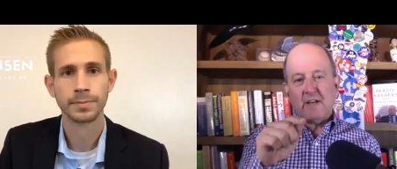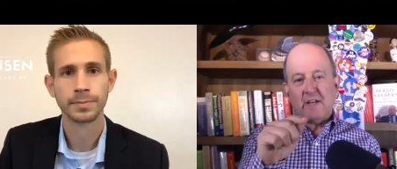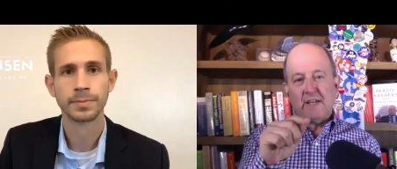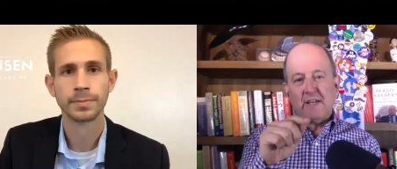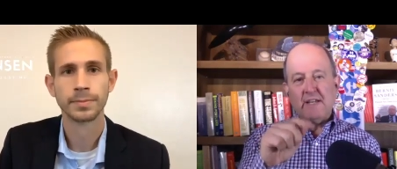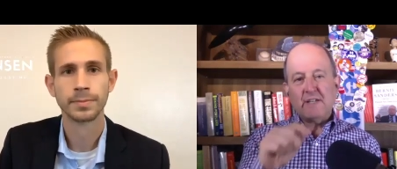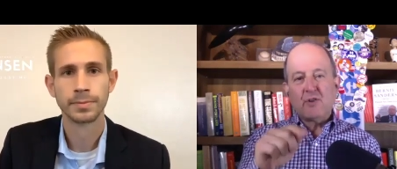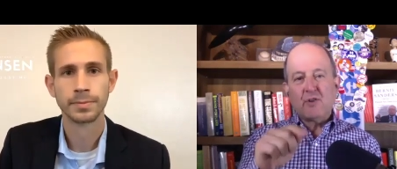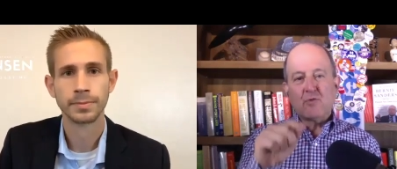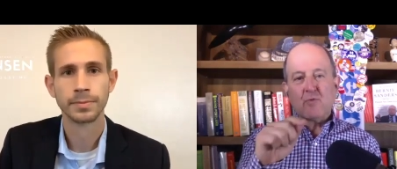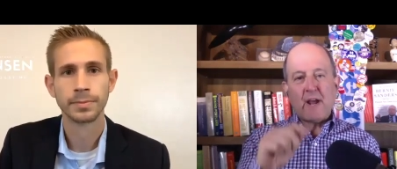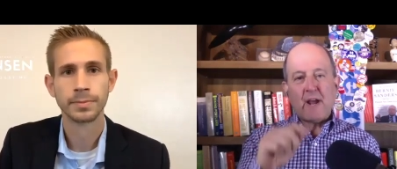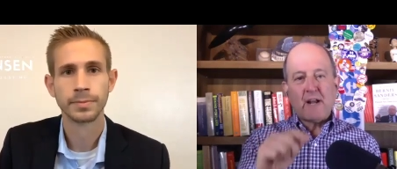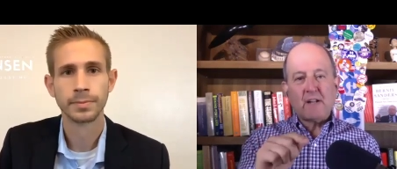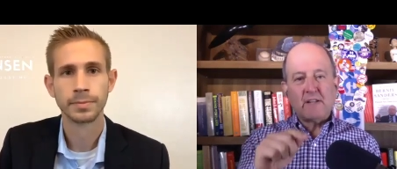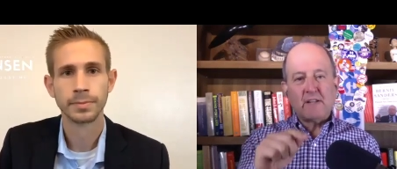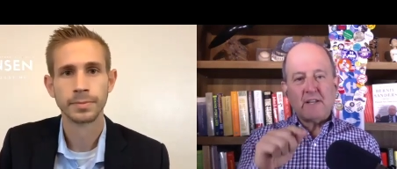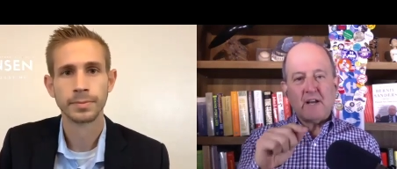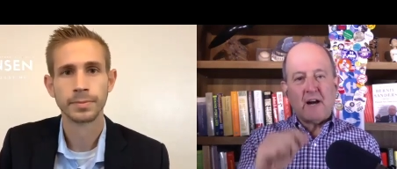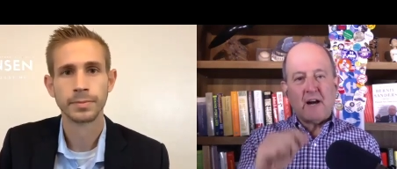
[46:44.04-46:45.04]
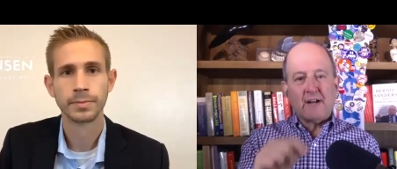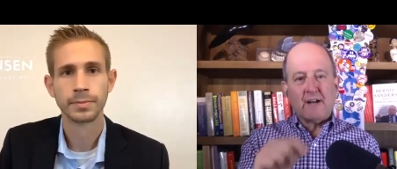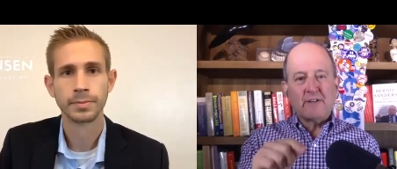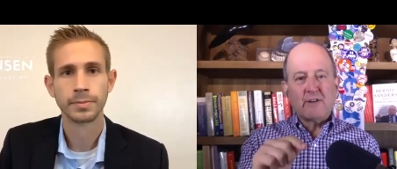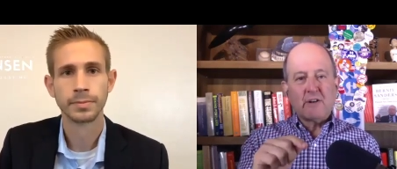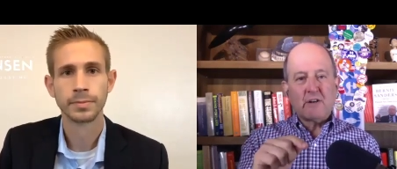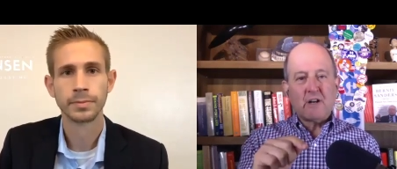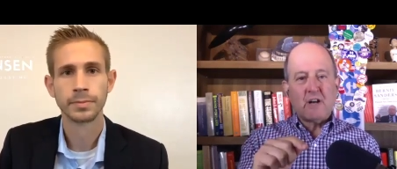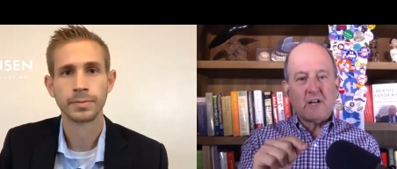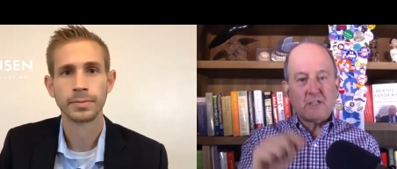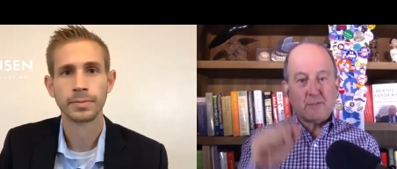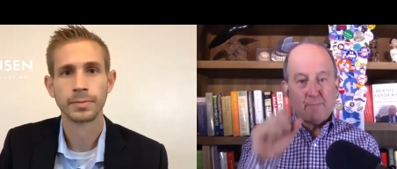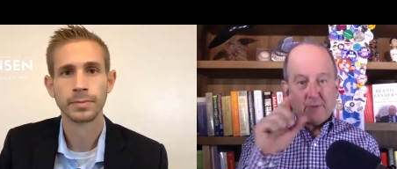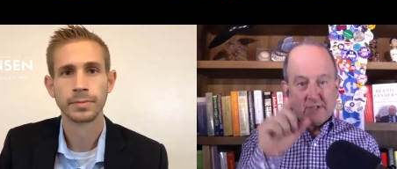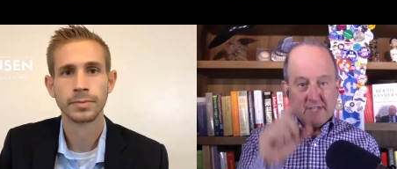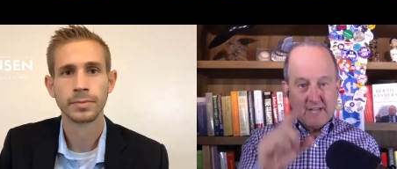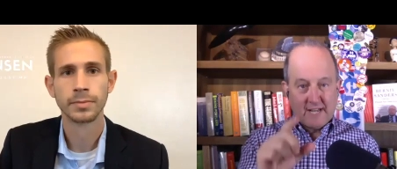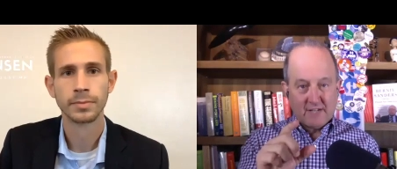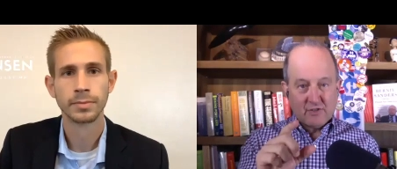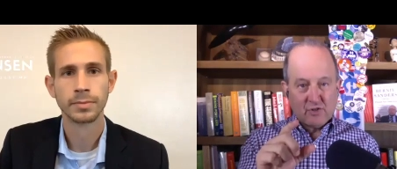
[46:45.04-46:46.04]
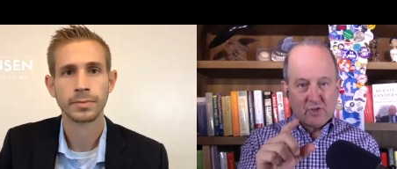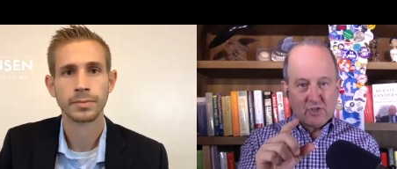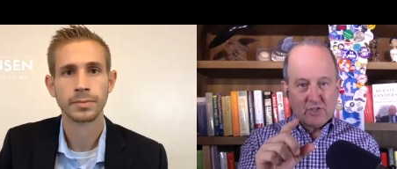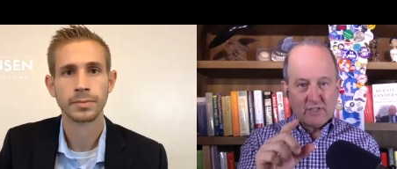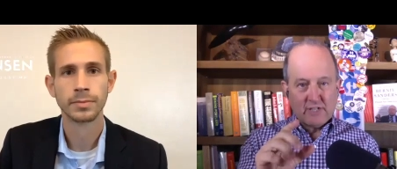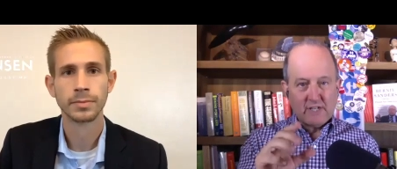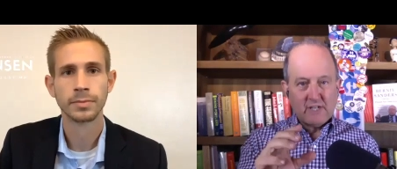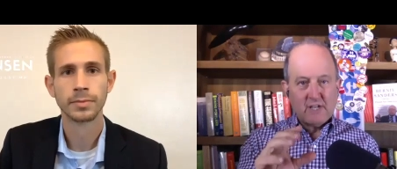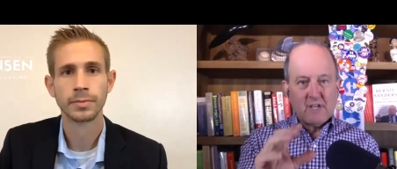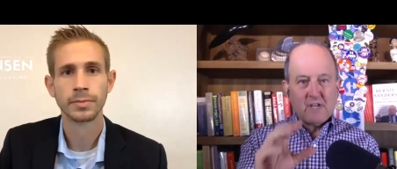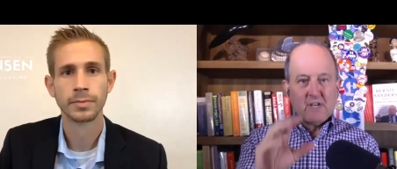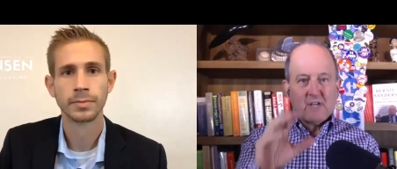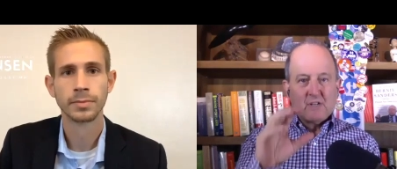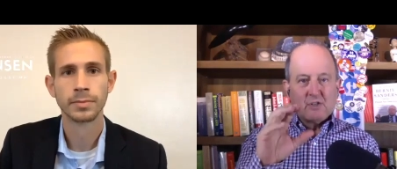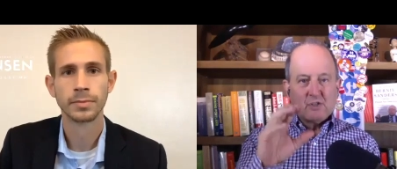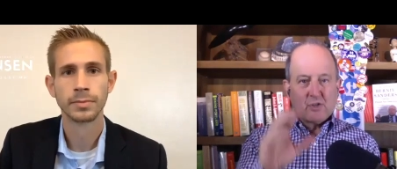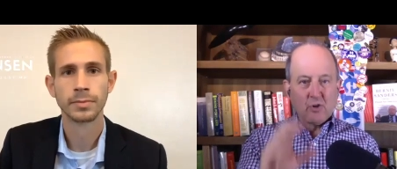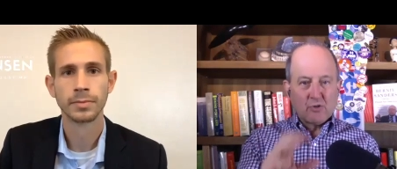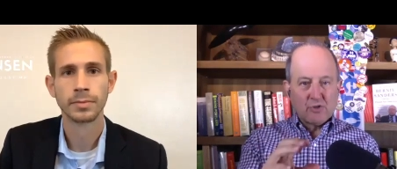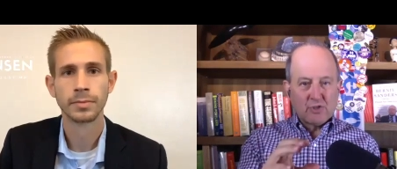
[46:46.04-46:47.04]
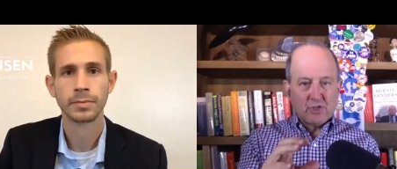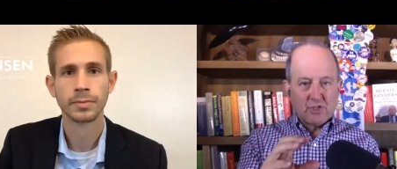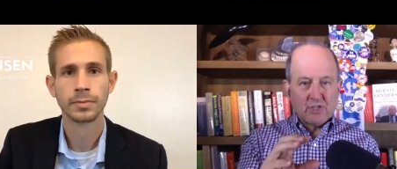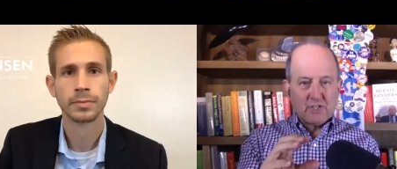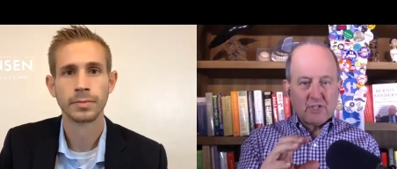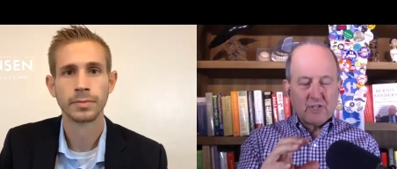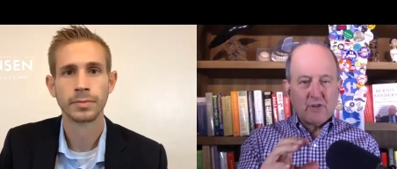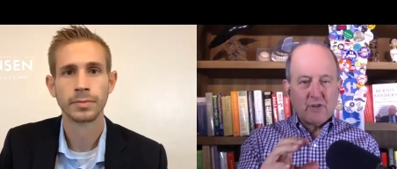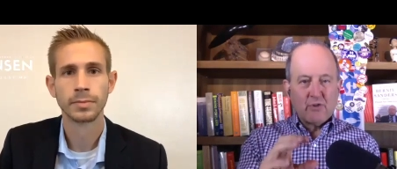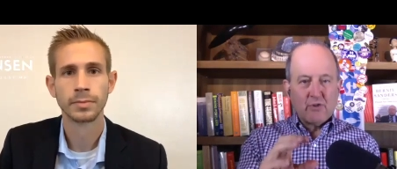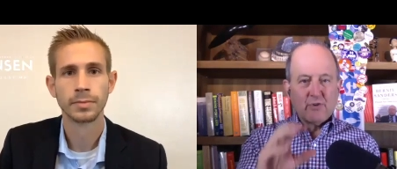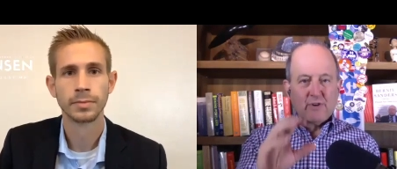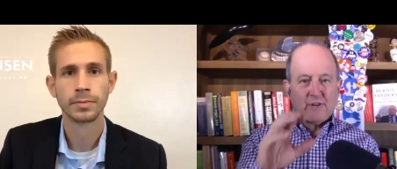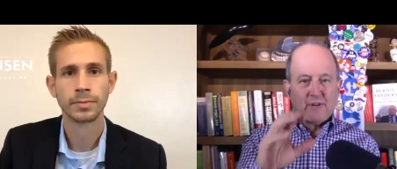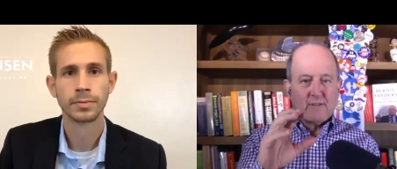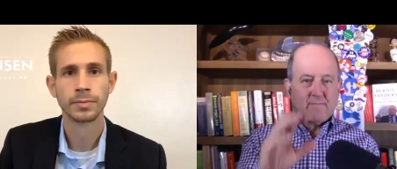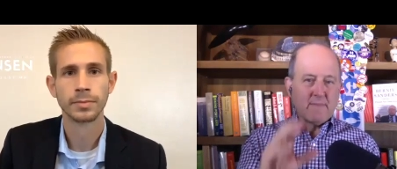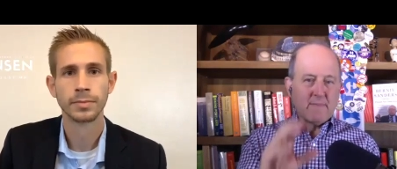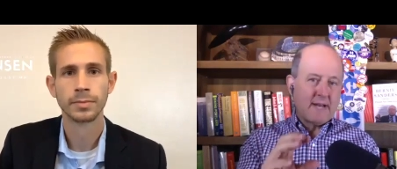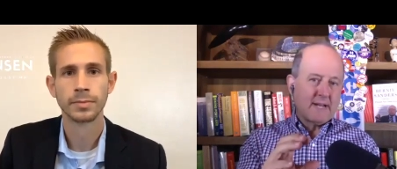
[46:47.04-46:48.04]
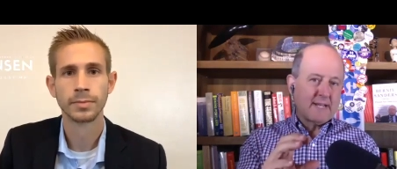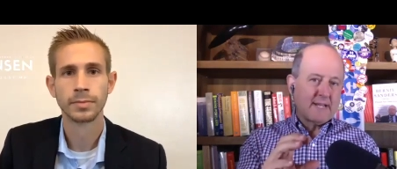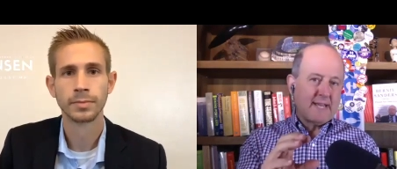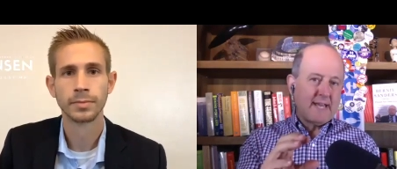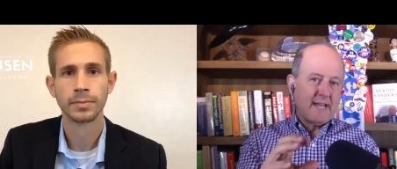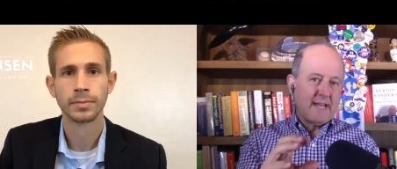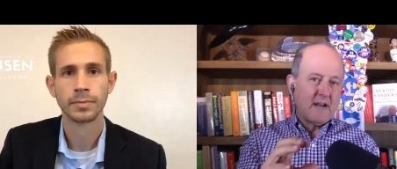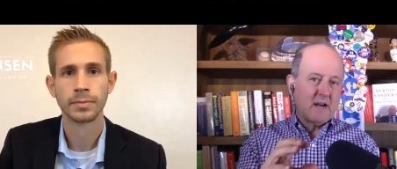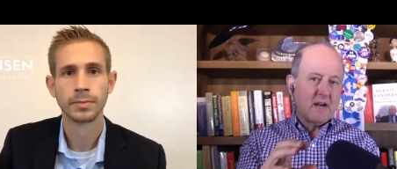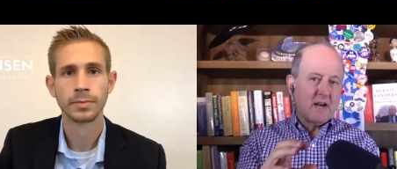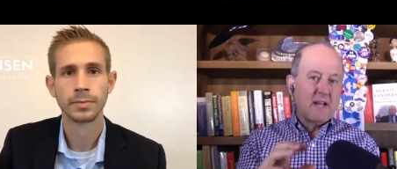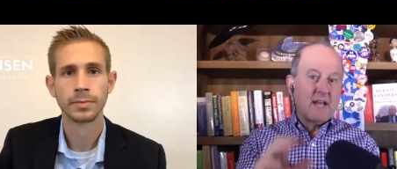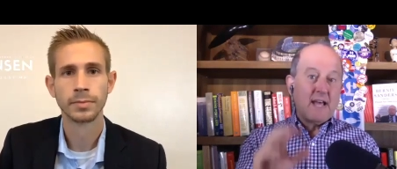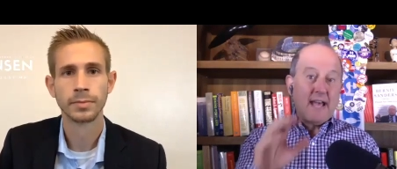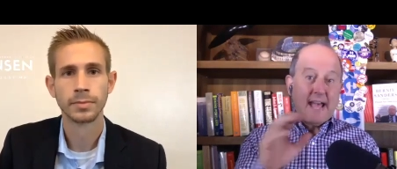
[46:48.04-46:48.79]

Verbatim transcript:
Speaker 1: indirectly undercuts potentially Social Security, Medicare,